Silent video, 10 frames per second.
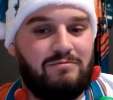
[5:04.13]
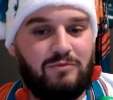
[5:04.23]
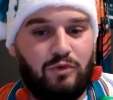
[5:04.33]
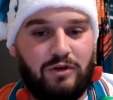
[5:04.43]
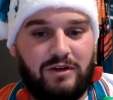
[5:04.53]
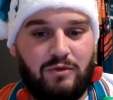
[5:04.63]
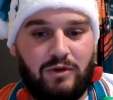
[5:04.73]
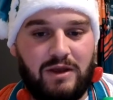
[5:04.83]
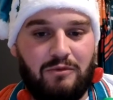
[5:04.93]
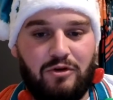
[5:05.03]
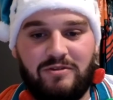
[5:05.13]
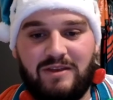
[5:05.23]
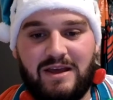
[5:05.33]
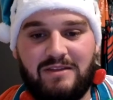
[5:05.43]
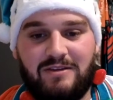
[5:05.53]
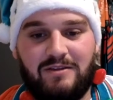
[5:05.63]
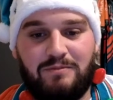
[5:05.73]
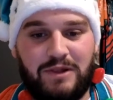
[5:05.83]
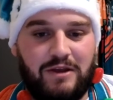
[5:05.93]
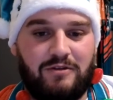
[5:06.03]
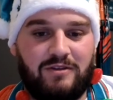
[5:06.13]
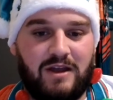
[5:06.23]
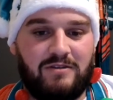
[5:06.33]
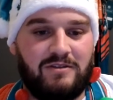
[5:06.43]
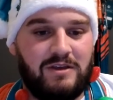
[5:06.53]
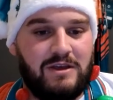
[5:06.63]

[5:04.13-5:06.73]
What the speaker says: we'll get more into that into the player stats.